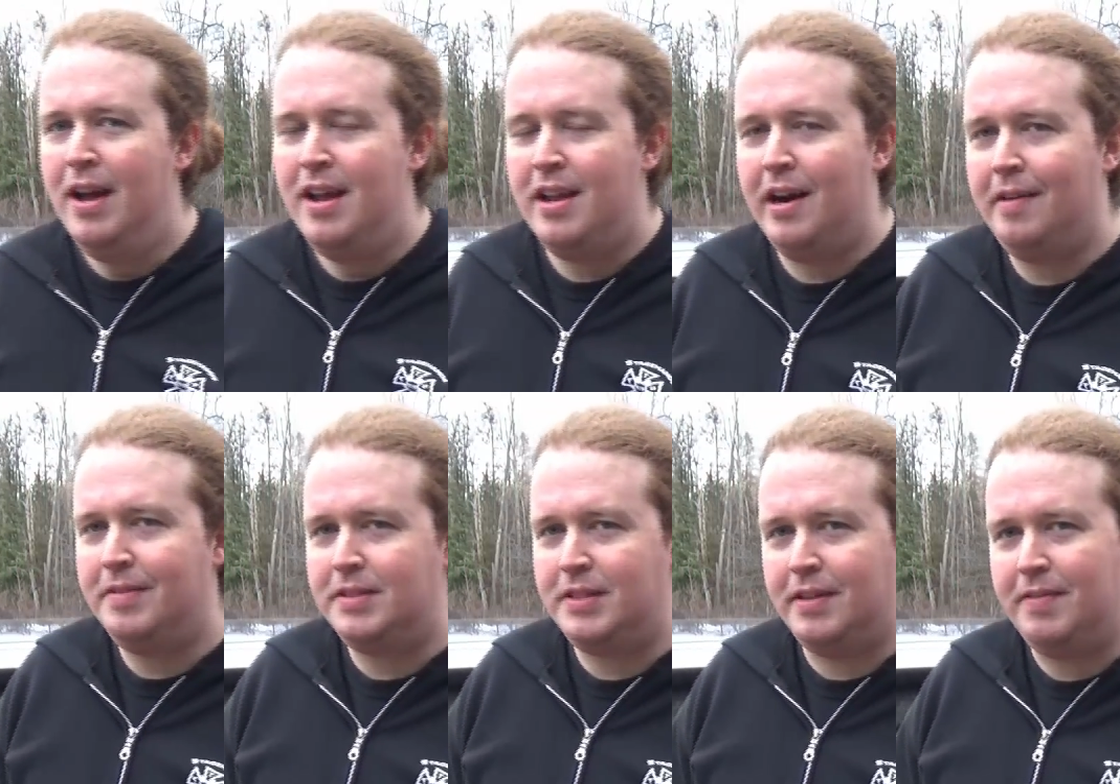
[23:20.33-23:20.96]
Now,
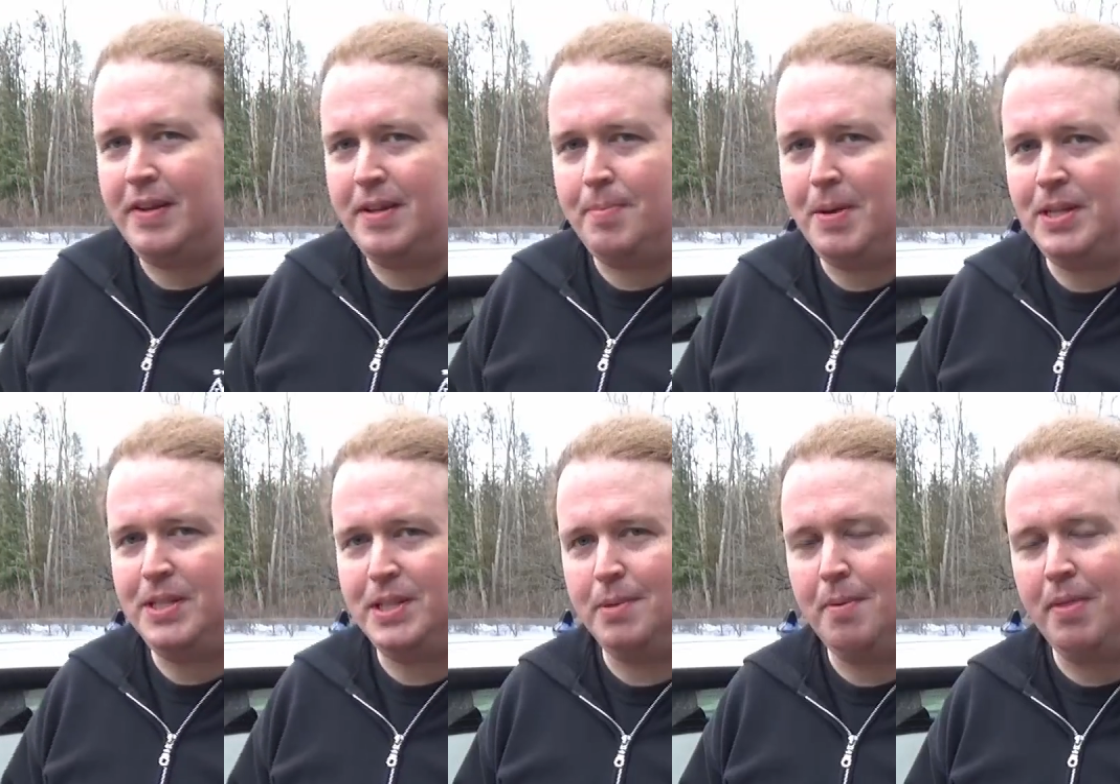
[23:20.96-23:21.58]
obviously, I've had to pay
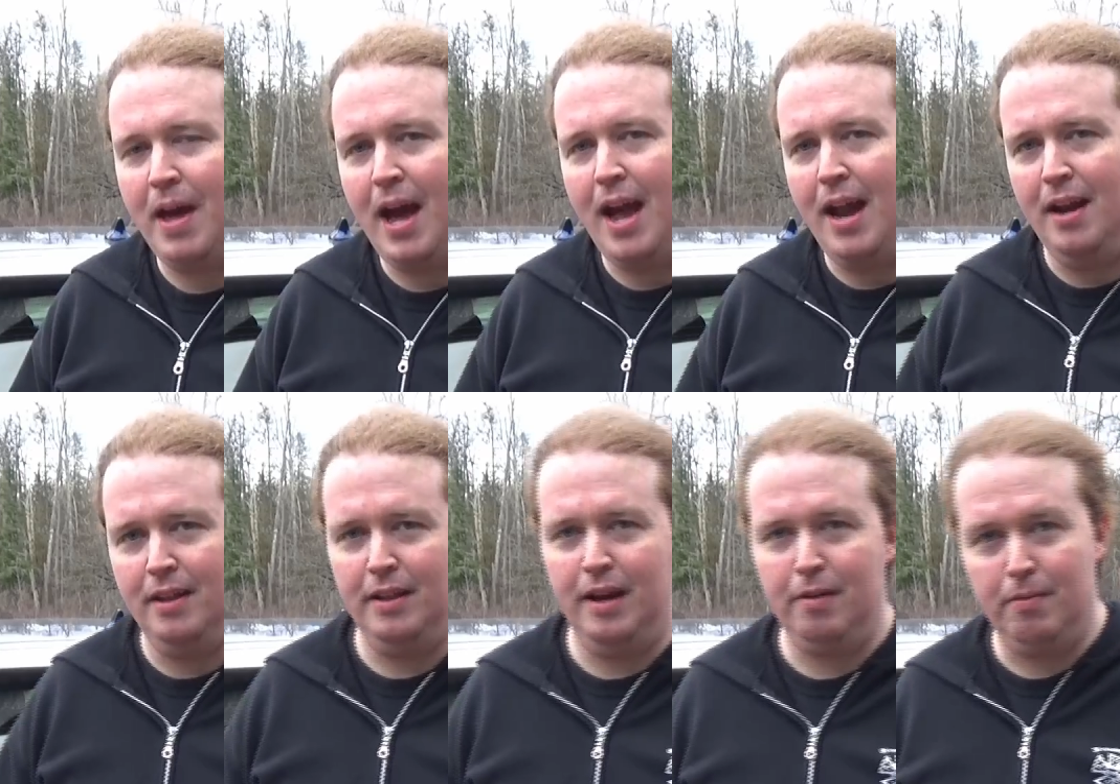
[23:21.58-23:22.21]
some of that, and
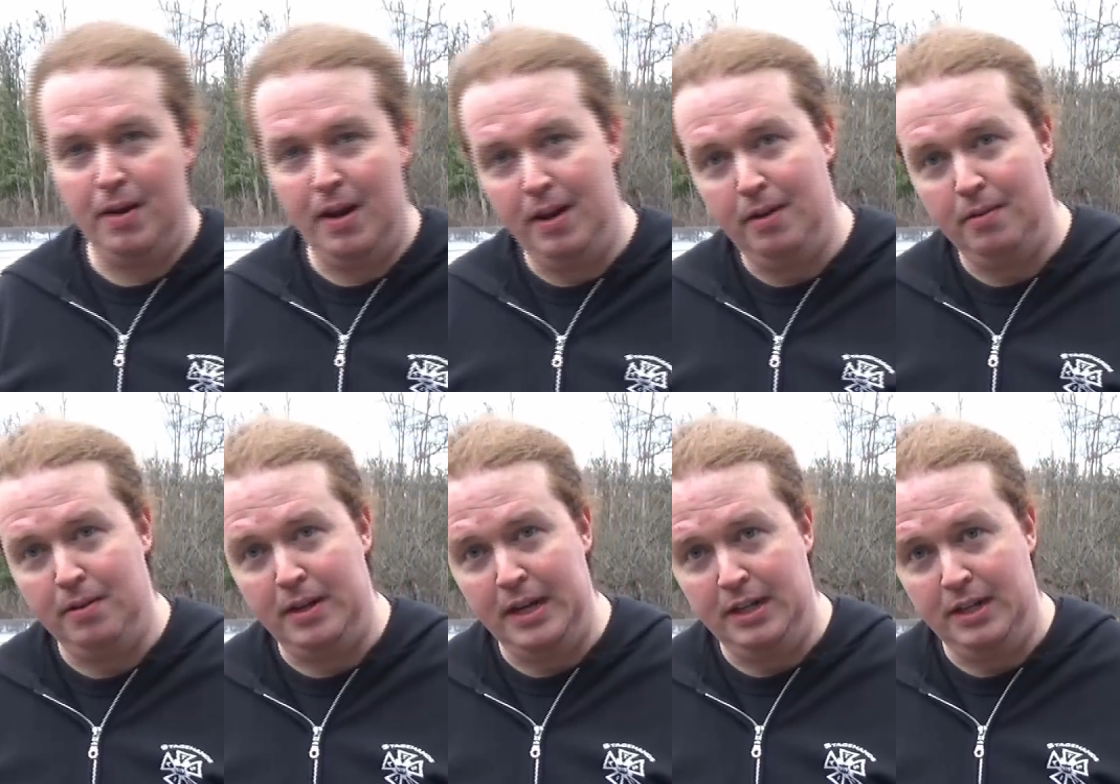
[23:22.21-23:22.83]
like when I
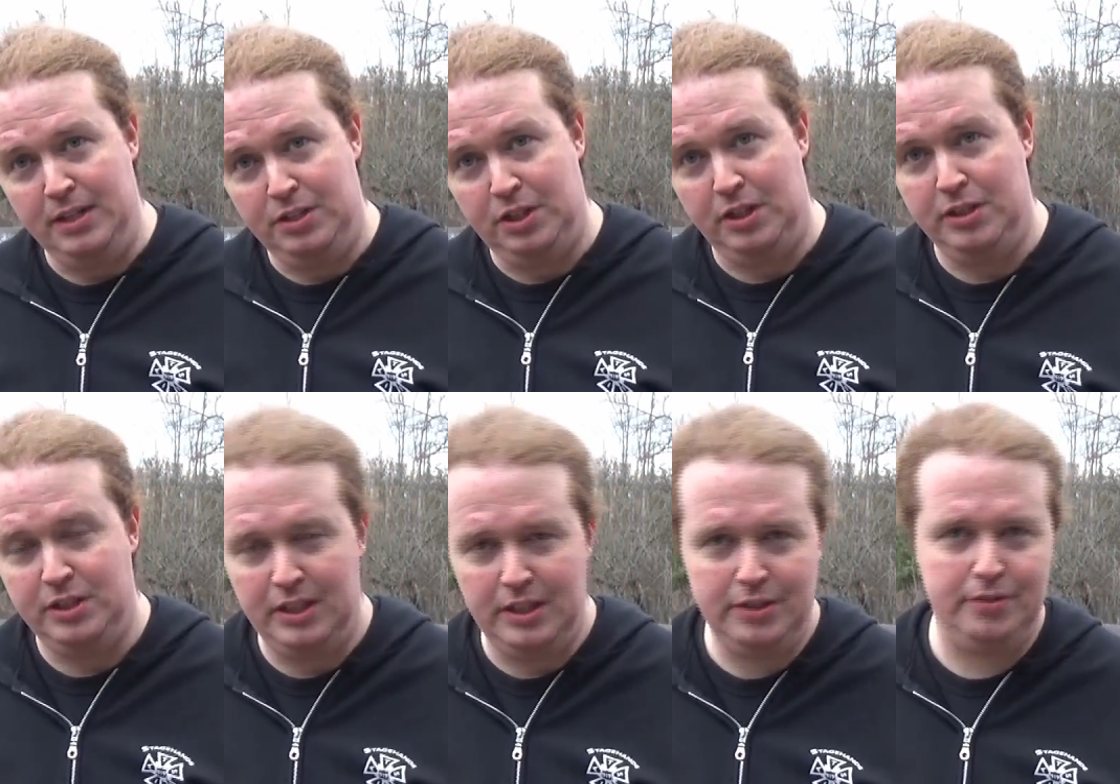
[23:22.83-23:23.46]
get it
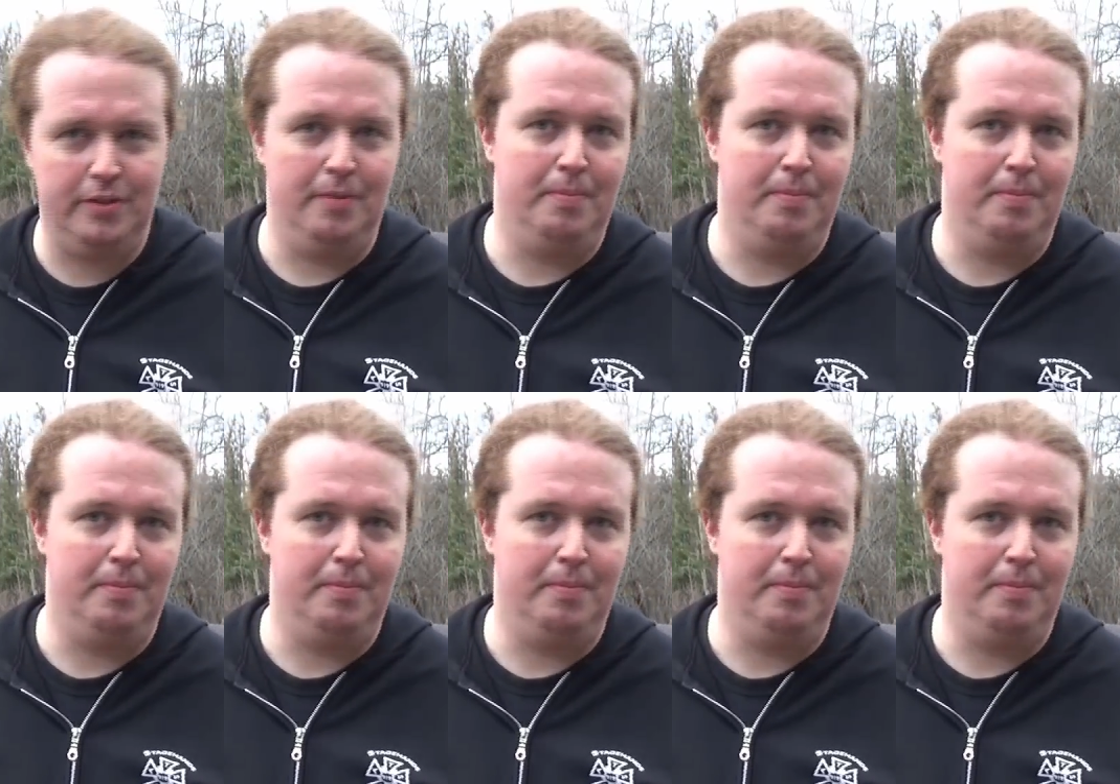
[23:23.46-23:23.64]
charged elsewhere.